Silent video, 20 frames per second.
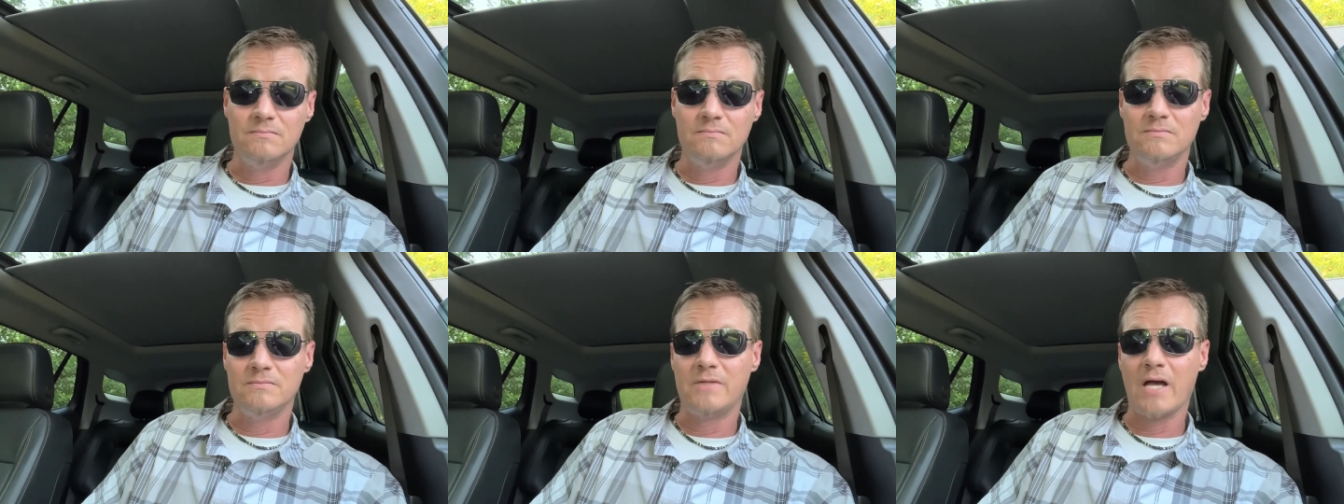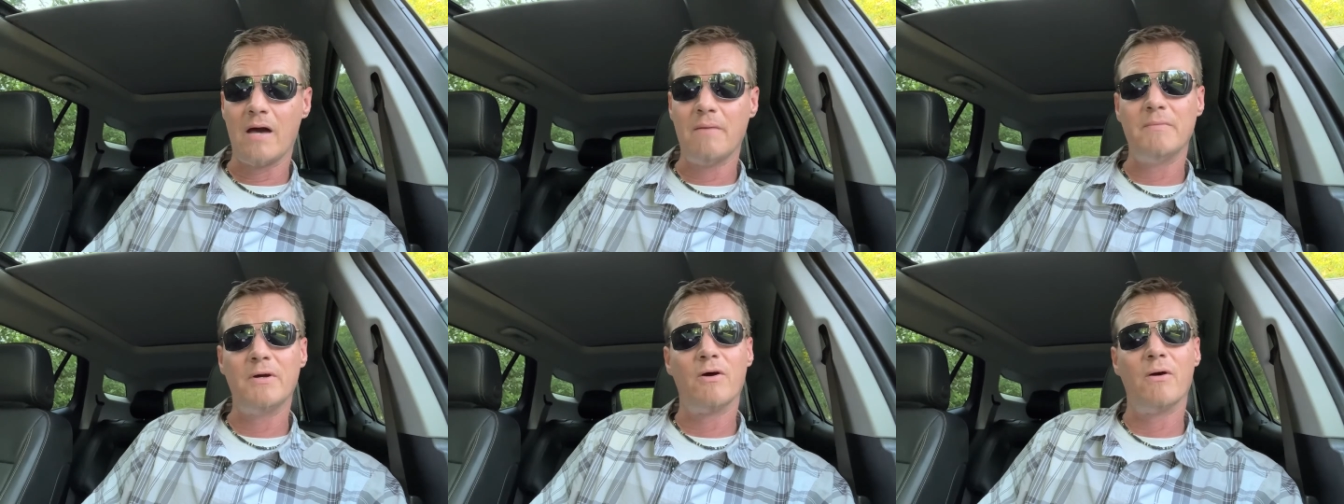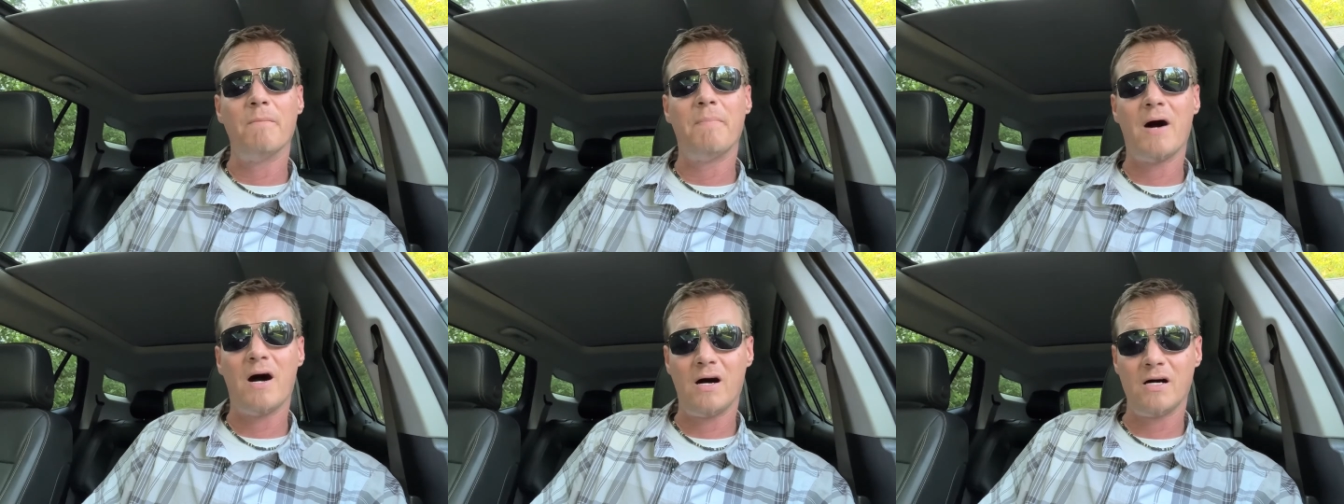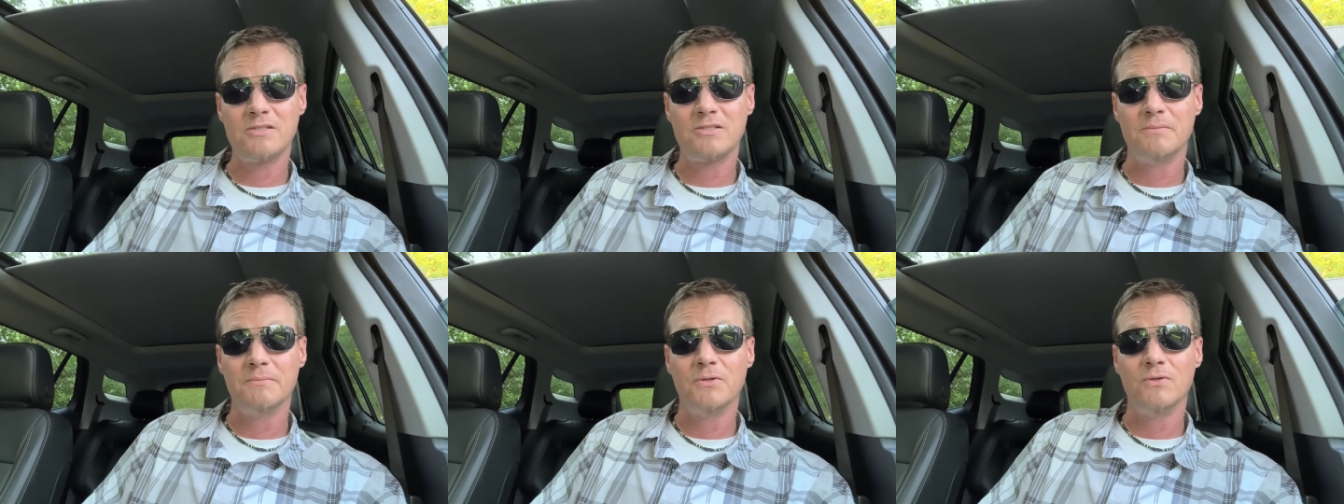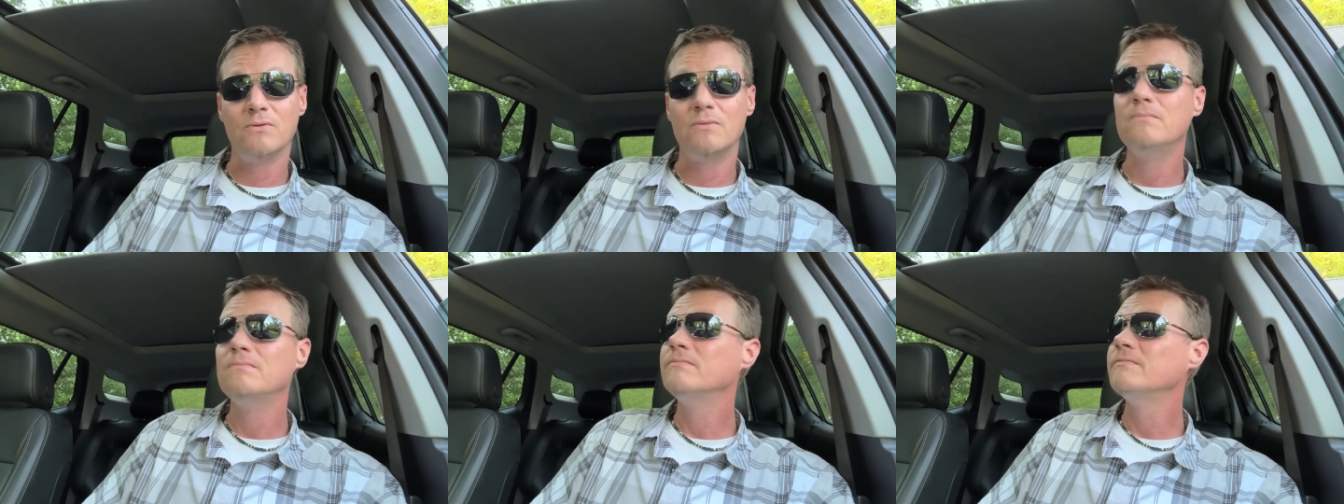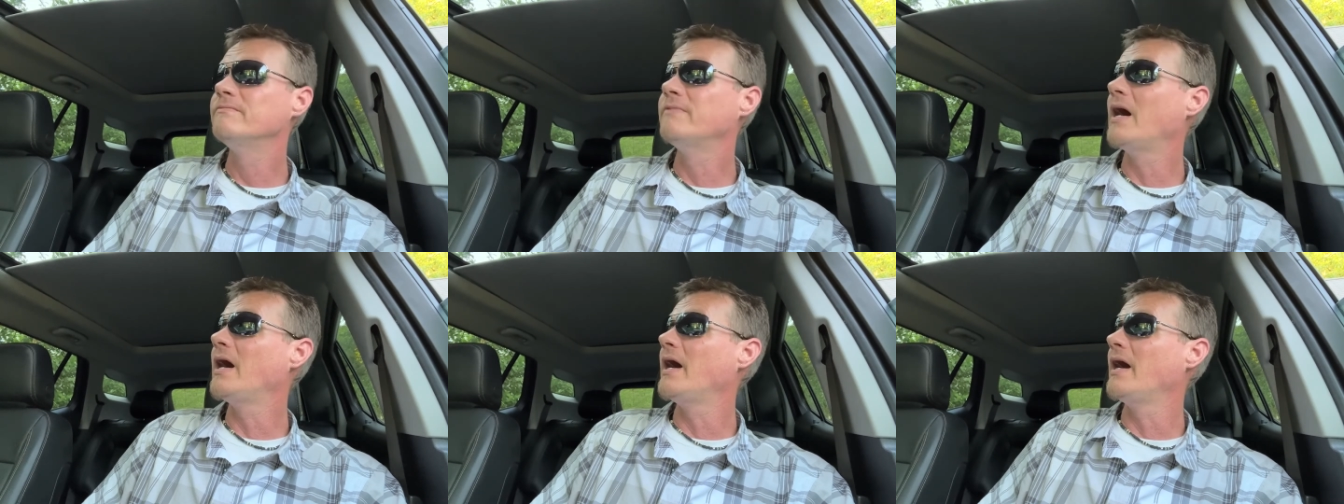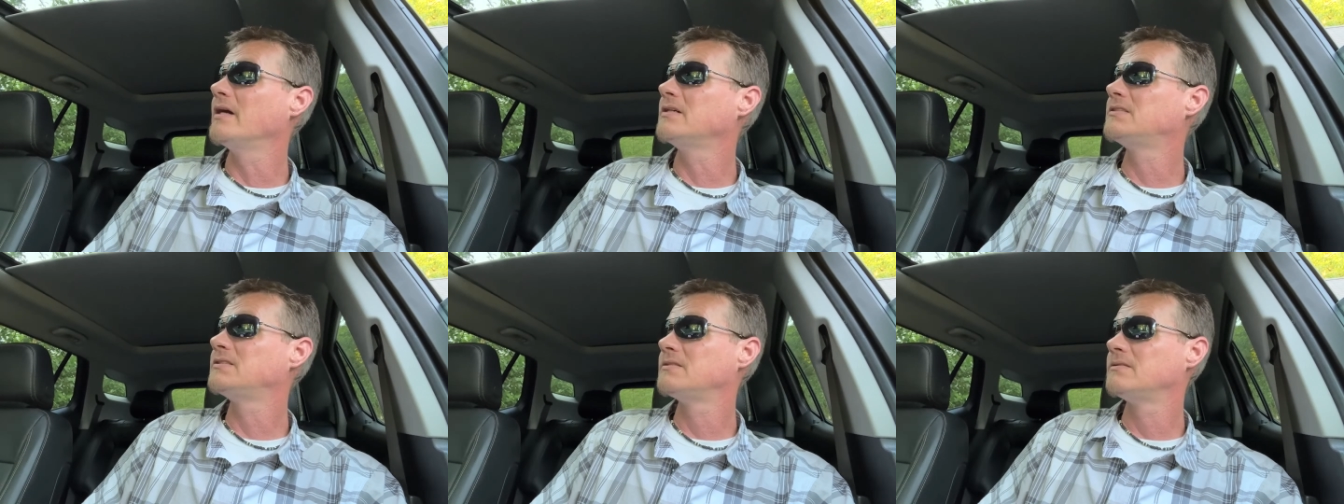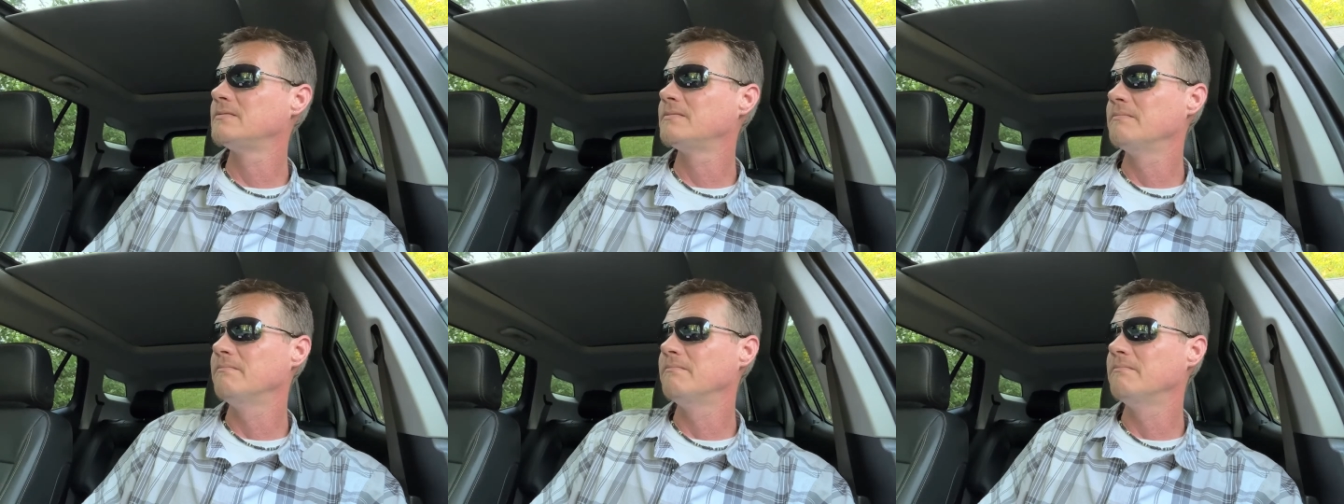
damn near impossible. Facts.